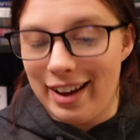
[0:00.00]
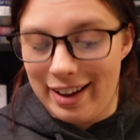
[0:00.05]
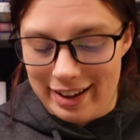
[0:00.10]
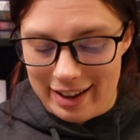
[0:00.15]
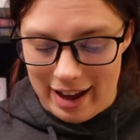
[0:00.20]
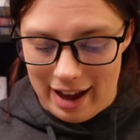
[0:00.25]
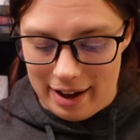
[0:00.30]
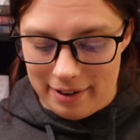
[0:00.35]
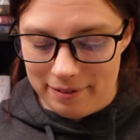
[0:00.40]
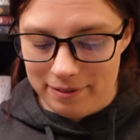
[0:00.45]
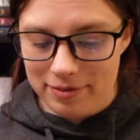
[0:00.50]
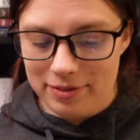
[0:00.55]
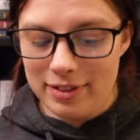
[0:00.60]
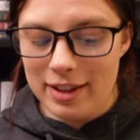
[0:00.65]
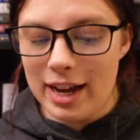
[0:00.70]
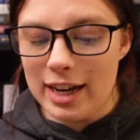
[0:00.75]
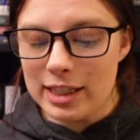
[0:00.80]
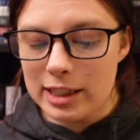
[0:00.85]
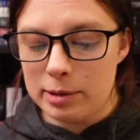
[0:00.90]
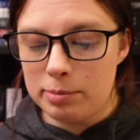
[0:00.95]
yeah.
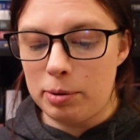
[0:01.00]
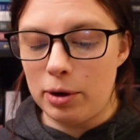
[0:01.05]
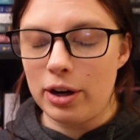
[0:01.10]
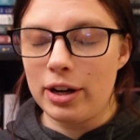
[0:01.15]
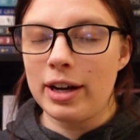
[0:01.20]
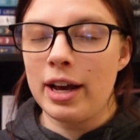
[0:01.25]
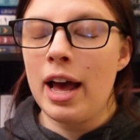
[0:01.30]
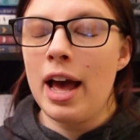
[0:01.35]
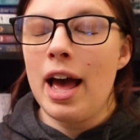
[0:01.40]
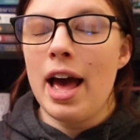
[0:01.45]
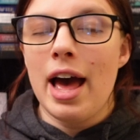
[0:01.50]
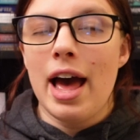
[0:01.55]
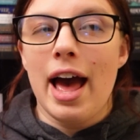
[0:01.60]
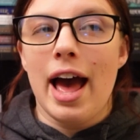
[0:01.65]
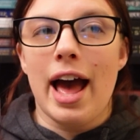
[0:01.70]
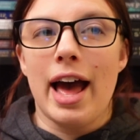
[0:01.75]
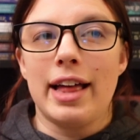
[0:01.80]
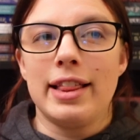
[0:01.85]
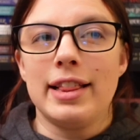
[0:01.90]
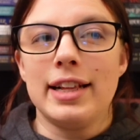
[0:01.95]
Next book,
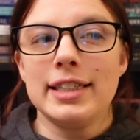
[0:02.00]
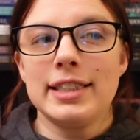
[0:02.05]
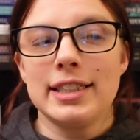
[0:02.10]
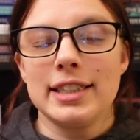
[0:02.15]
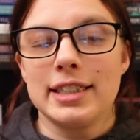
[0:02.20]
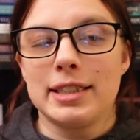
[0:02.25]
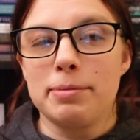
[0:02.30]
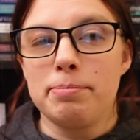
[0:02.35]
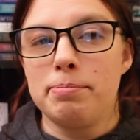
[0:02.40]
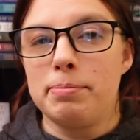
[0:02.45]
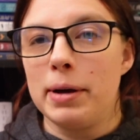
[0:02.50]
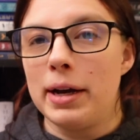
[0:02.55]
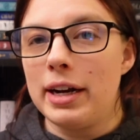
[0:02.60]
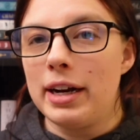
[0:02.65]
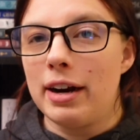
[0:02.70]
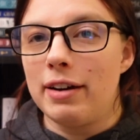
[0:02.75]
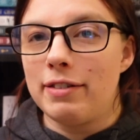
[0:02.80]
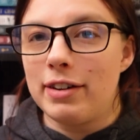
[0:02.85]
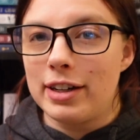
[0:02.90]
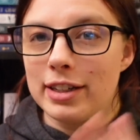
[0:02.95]
and this is a bit
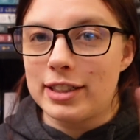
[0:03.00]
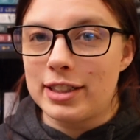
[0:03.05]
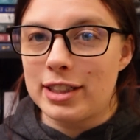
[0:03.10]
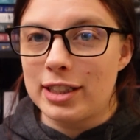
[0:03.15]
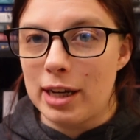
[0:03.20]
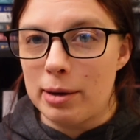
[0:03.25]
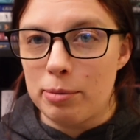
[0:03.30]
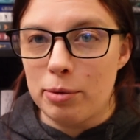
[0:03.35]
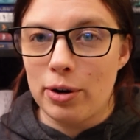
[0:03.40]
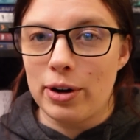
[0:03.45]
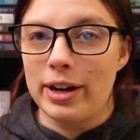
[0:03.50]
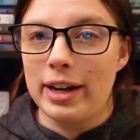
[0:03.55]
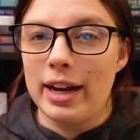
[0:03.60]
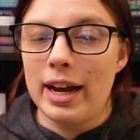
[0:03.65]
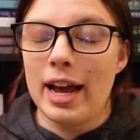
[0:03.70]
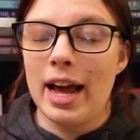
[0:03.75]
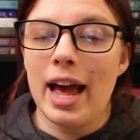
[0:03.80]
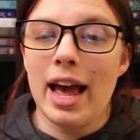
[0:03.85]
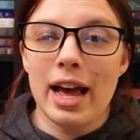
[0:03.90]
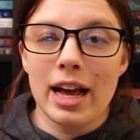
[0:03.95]
of a
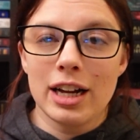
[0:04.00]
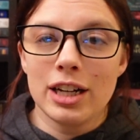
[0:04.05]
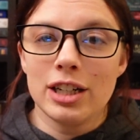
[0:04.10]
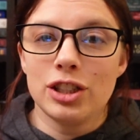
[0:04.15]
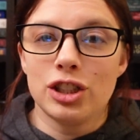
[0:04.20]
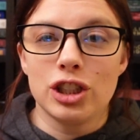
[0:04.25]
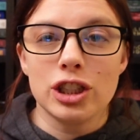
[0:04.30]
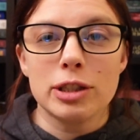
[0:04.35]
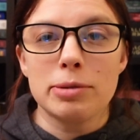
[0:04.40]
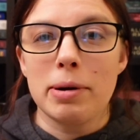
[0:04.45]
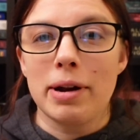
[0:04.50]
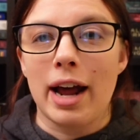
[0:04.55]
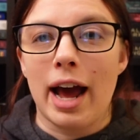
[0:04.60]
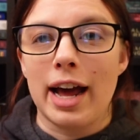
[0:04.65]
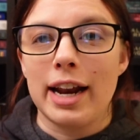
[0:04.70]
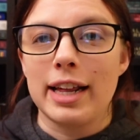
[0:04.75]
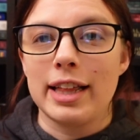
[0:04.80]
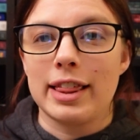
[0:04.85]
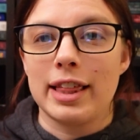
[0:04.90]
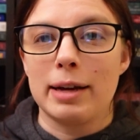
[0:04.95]
summary, just about
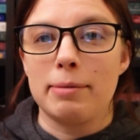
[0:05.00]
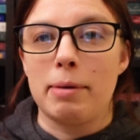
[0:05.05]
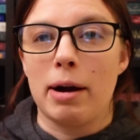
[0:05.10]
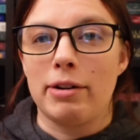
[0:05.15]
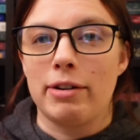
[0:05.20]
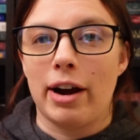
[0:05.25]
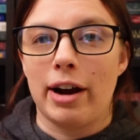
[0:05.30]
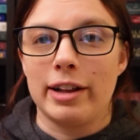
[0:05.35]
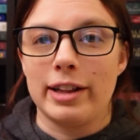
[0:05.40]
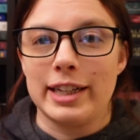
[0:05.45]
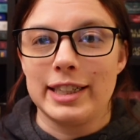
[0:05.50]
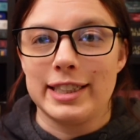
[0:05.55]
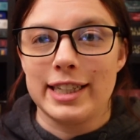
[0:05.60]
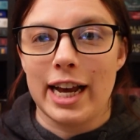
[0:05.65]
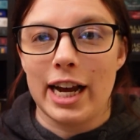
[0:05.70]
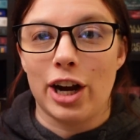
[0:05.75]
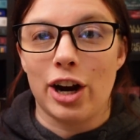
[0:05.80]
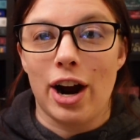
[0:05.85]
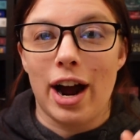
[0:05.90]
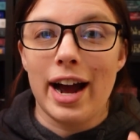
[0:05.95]
anything by Riley
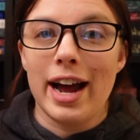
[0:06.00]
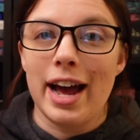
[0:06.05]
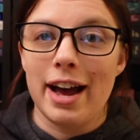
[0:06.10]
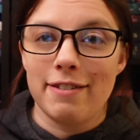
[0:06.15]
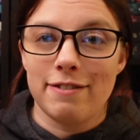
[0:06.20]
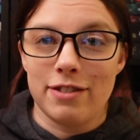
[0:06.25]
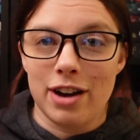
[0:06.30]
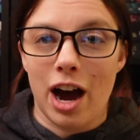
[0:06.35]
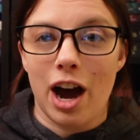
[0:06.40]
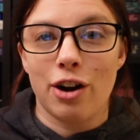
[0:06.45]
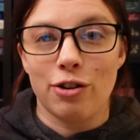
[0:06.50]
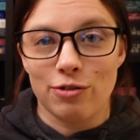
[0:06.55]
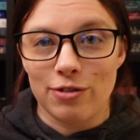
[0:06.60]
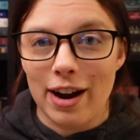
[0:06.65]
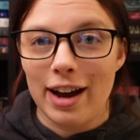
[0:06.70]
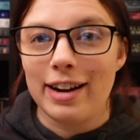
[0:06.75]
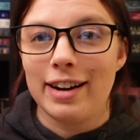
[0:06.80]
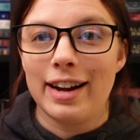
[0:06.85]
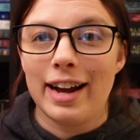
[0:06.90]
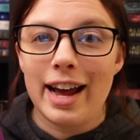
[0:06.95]
Sager. I have not
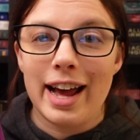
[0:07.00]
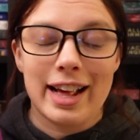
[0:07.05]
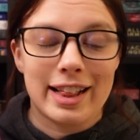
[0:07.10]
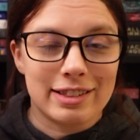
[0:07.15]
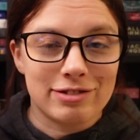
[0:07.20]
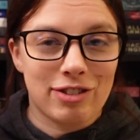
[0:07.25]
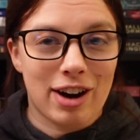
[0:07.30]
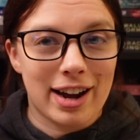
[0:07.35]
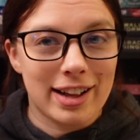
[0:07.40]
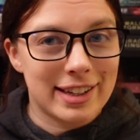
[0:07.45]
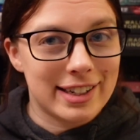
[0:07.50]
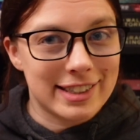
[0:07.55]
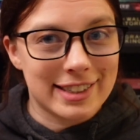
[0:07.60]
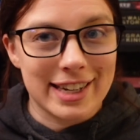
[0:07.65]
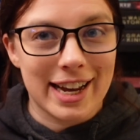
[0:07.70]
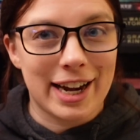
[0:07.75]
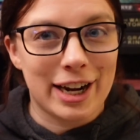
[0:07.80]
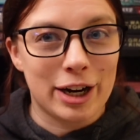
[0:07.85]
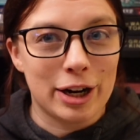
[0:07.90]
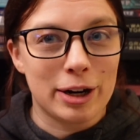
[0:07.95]
read a Riley
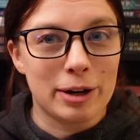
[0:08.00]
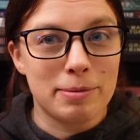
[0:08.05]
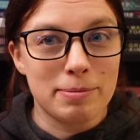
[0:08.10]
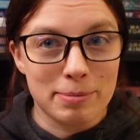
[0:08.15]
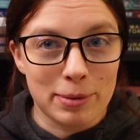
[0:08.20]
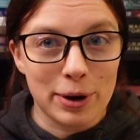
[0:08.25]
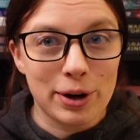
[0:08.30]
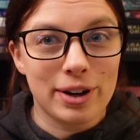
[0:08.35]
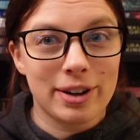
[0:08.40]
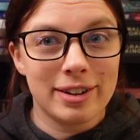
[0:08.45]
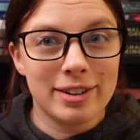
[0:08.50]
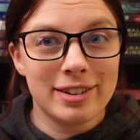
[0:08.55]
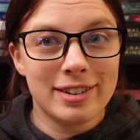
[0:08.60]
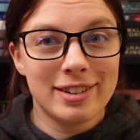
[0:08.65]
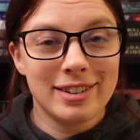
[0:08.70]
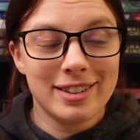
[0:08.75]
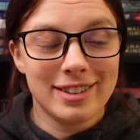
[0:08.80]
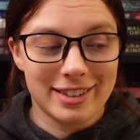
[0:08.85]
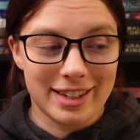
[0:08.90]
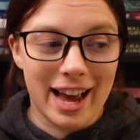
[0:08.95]
Sager book
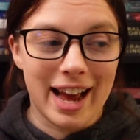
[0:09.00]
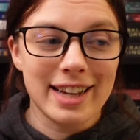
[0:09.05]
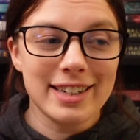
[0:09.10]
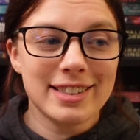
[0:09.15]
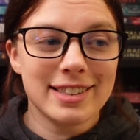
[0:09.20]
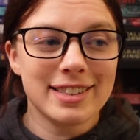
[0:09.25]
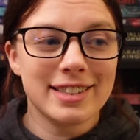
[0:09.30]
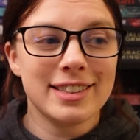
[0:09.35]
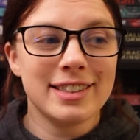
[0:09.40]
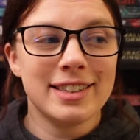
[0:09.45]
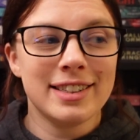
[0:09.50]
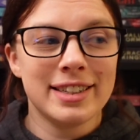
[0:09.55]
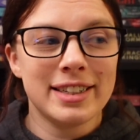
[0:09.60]
yet